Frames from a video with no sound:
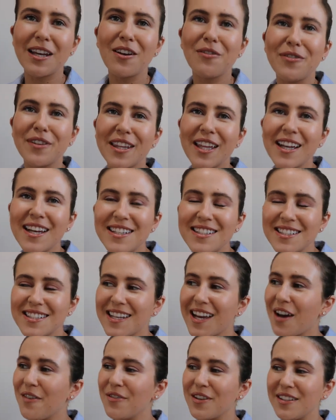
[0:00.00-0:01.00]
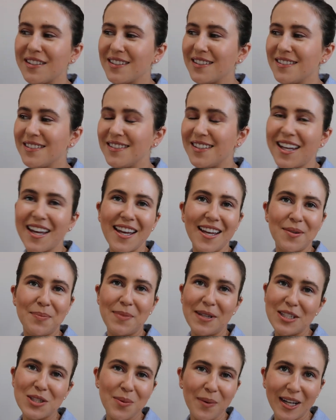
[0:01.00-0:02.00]
I feel like I just haven't, yeah,
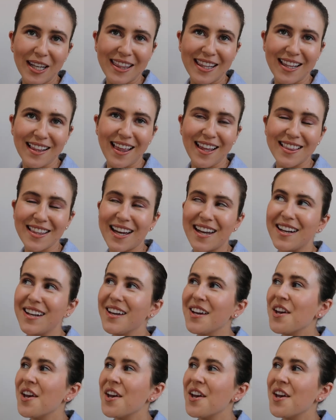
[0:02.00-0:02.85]
been to anything like that.